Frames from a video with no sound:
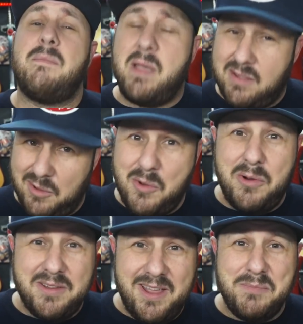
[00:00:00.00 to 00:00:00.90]
May the
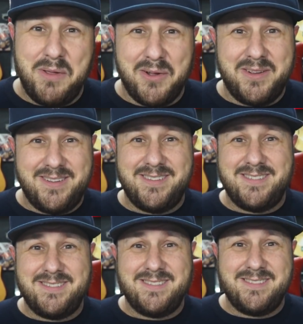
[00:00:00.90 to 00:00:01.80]
Lord keep you
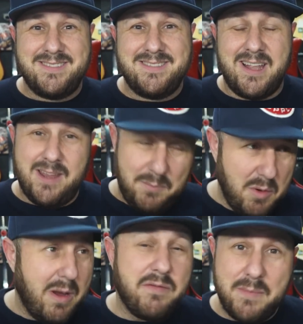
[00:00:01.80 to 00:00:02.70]
and keep
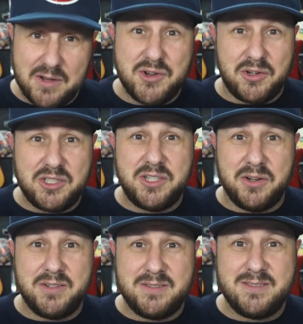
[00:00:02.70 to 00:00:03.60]
you away from that church, too.
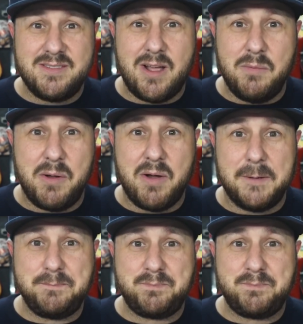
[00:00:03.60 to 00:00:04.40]
That would be great.